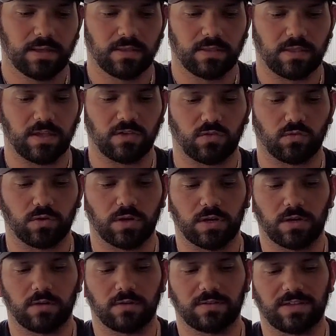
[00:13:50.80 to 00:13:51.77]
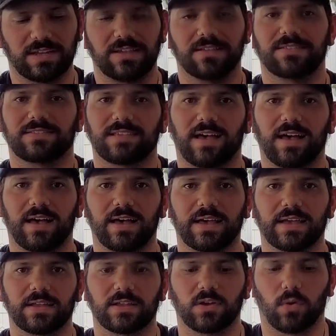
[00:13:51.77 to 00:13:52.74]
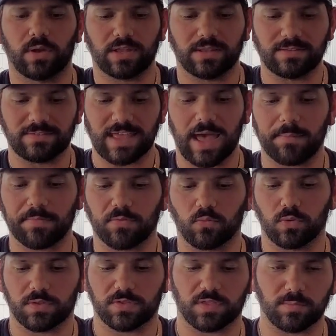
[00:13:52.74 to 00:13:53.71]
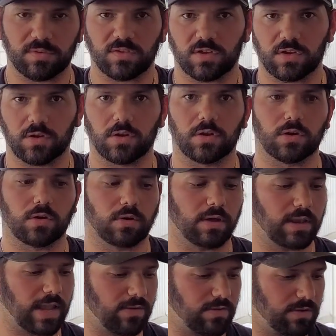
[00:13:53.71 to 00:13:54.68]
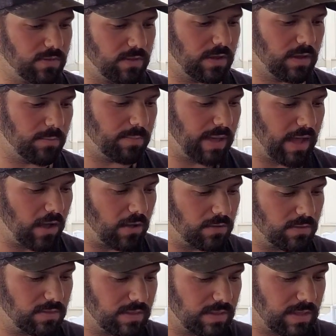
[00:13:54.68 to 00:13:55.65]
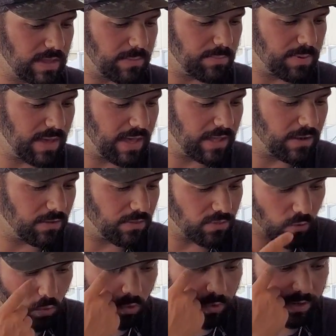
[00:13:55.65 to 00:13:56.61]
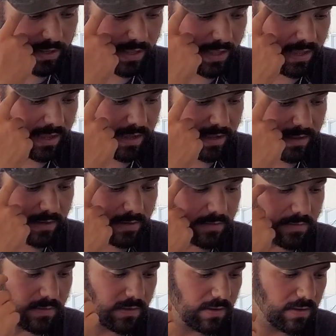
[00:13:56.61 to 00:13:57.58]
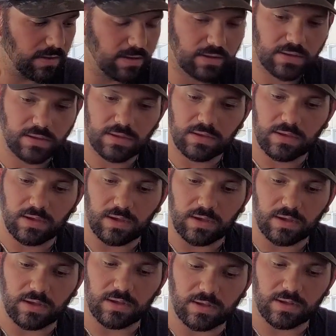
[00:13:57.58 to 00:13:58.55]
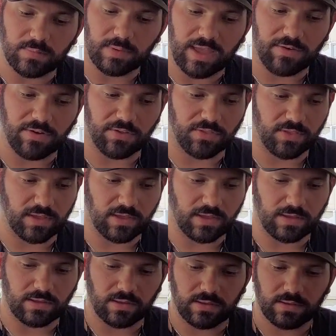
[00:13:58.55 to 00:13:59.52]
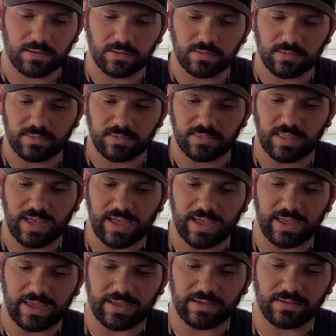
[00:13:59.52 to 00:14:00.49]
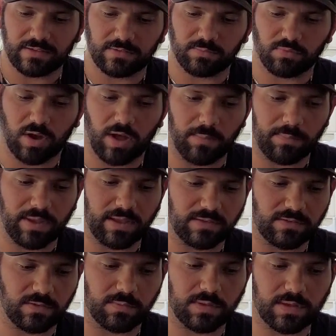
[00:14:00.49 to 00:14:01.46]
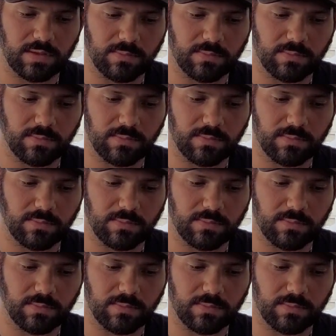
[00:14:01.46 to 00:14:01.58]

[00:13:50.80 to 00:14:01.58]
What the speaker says: these reels, getting inside, going in depth with the material and everything about the Penn Authority and everything that has brought Penn to be